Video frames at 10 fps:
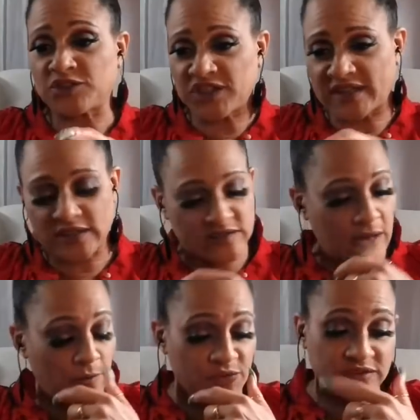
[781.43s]
Now, check this
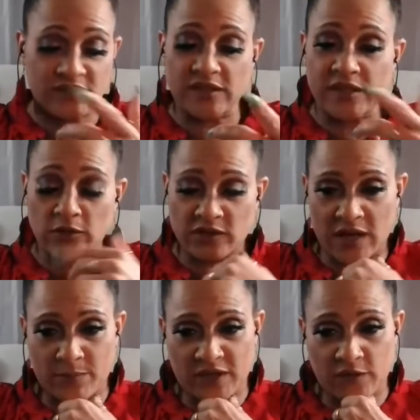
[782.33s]
out. This is the deal that
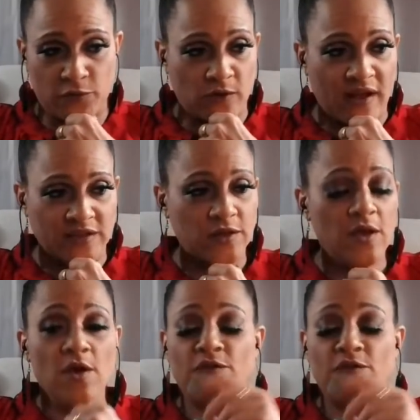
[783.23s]
I'm going to give you guys.